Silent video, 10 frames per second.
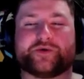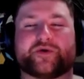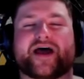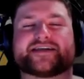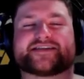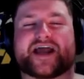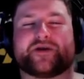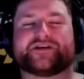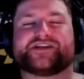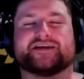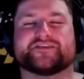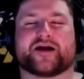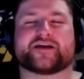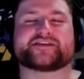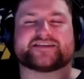if she would like say when she does a
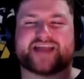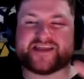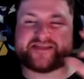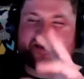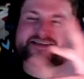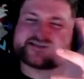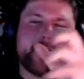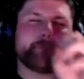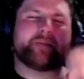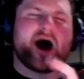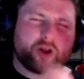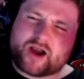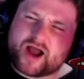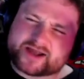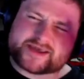fire? She's like, "Take this
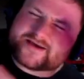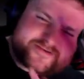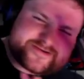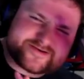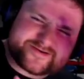bottle rocket."